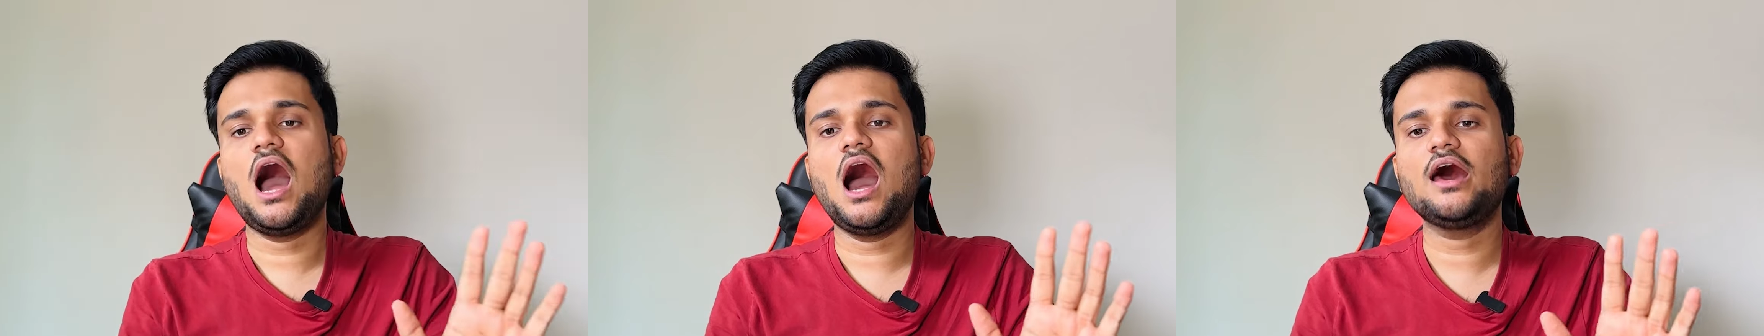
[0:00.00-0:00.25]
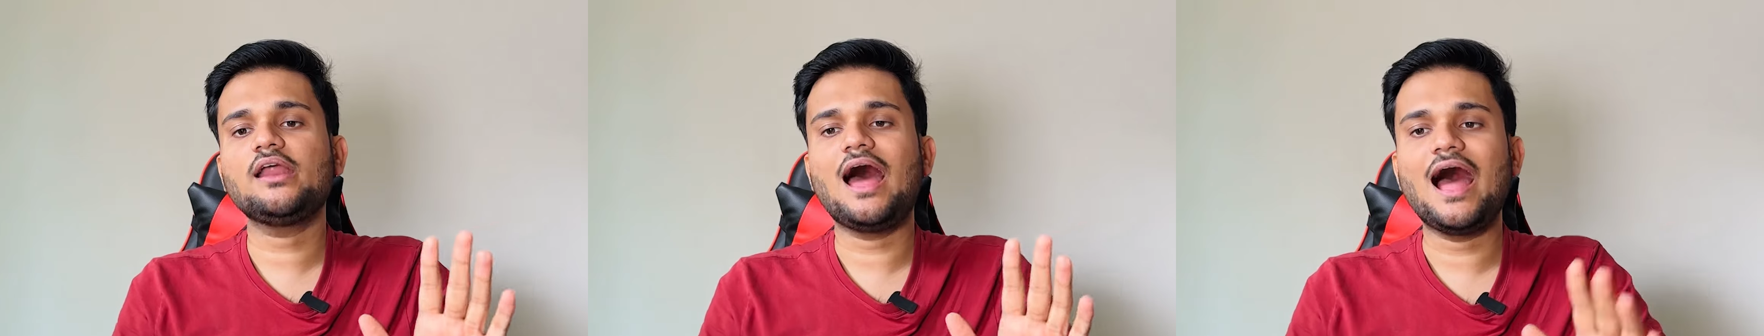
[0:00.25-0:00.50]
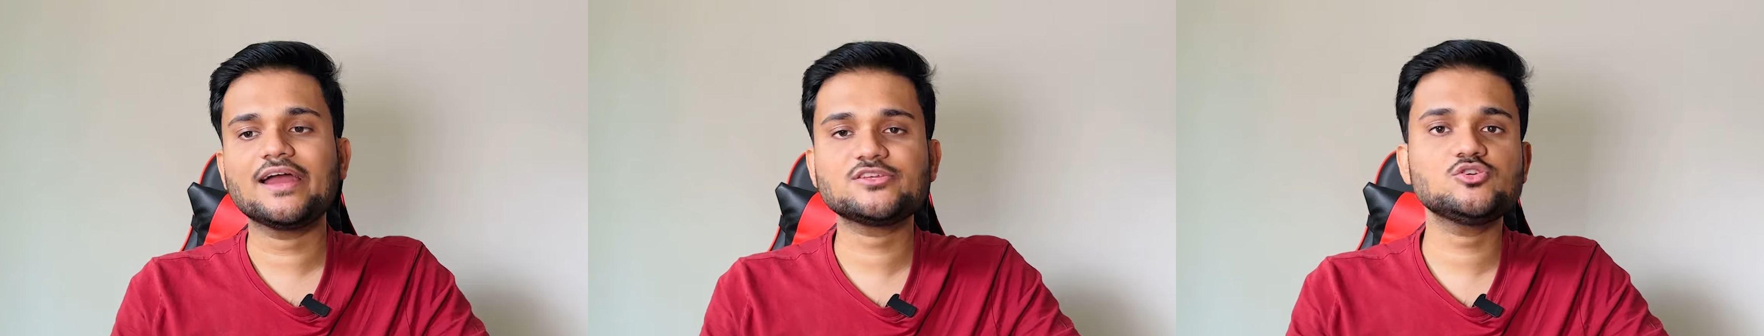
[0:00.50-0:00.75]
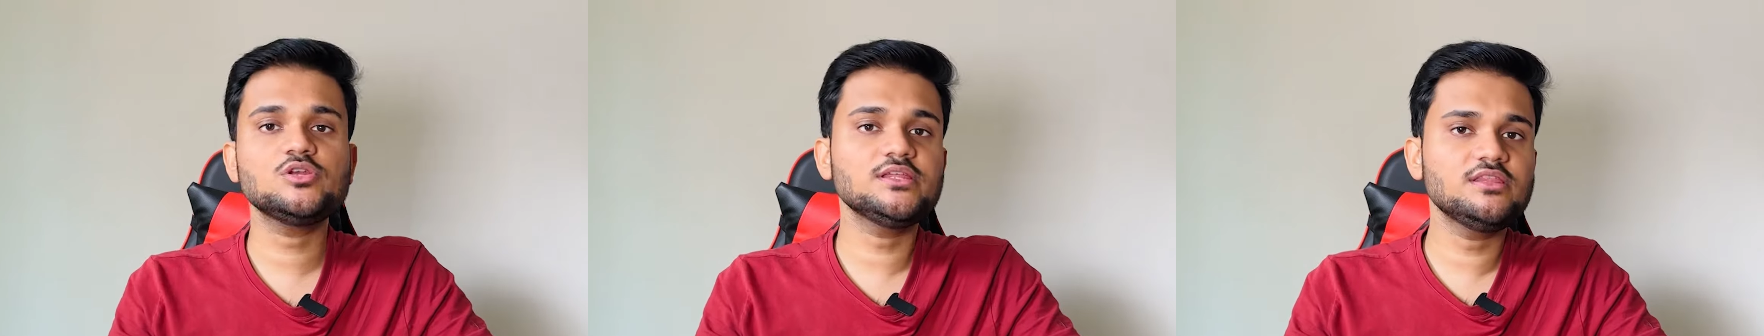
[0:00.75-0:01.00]
are
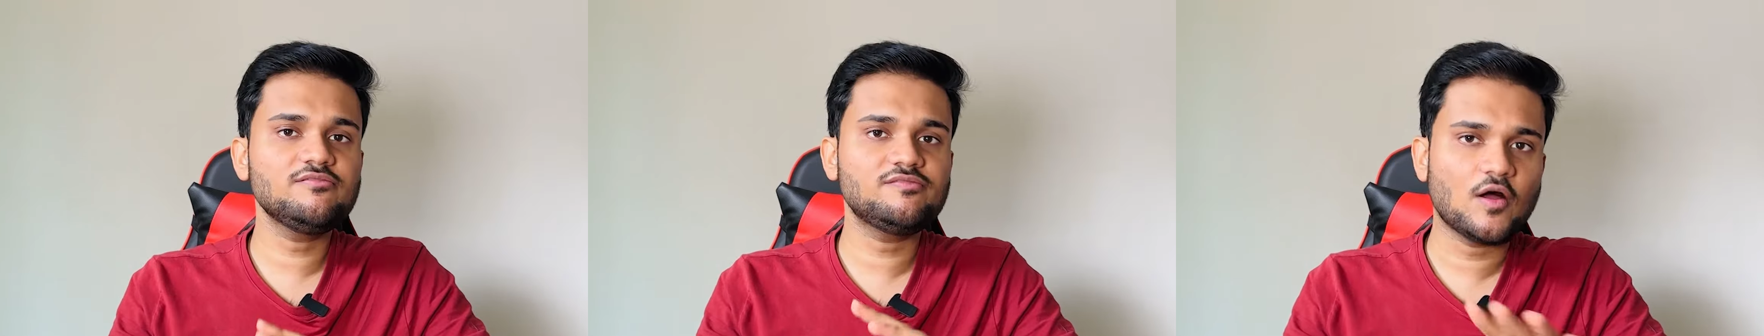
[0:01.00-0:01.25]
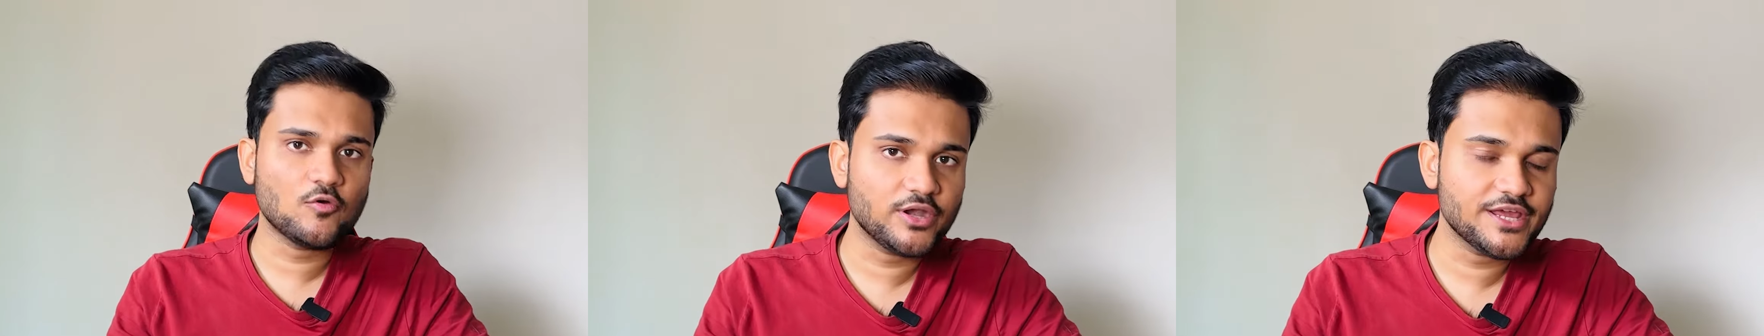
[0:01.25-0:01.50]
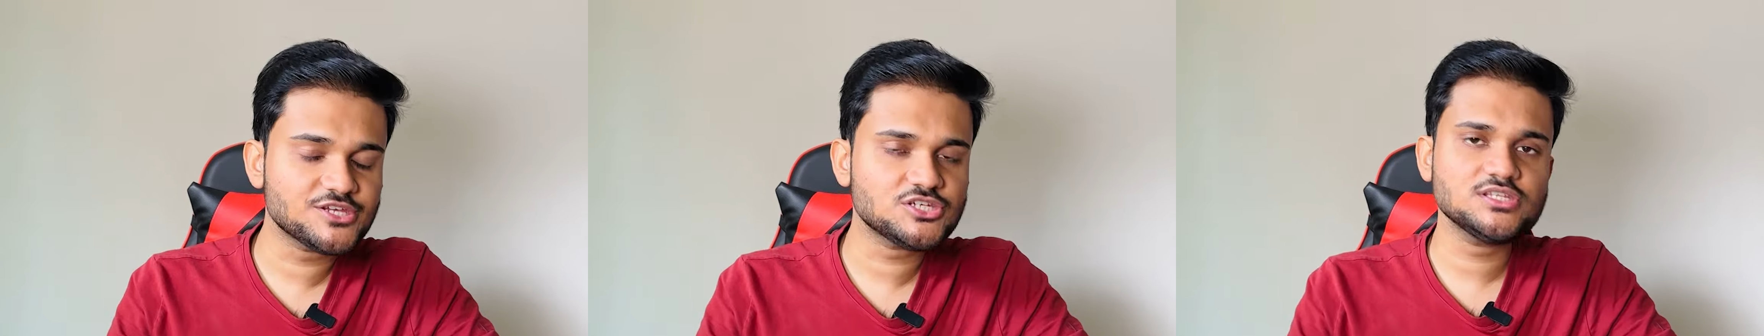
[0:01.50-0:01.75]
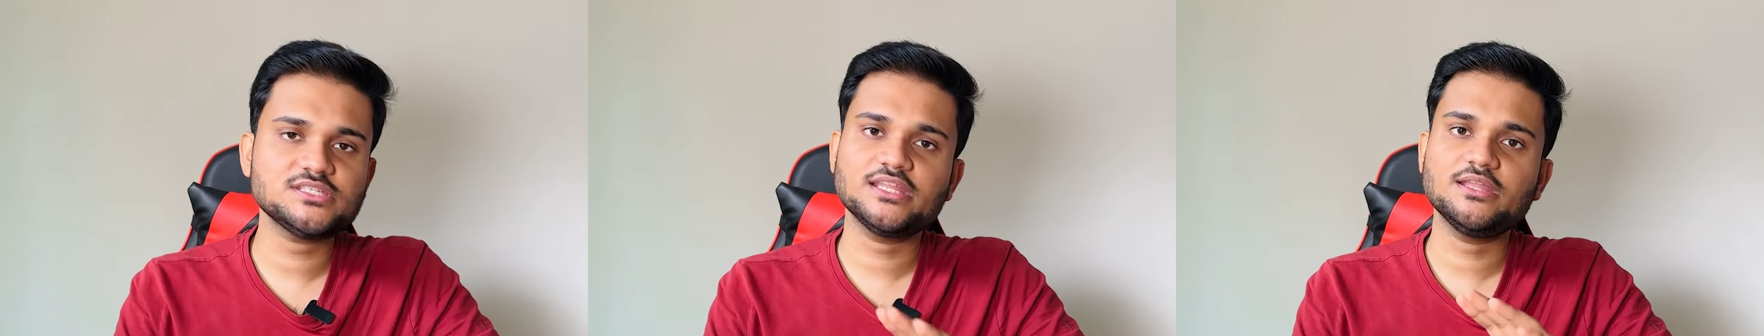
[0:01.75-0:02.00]
actually the
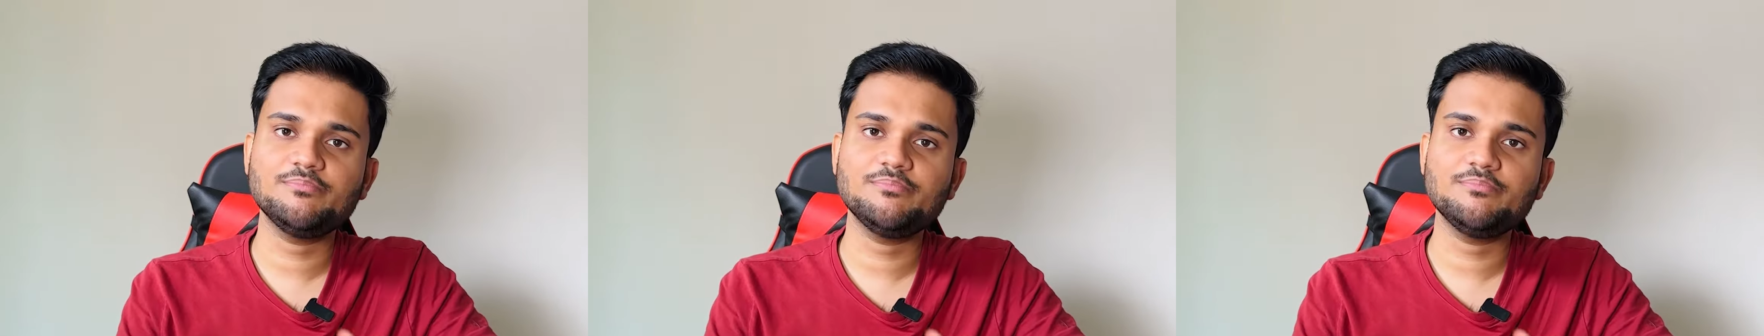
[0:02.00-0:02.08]
foundations and the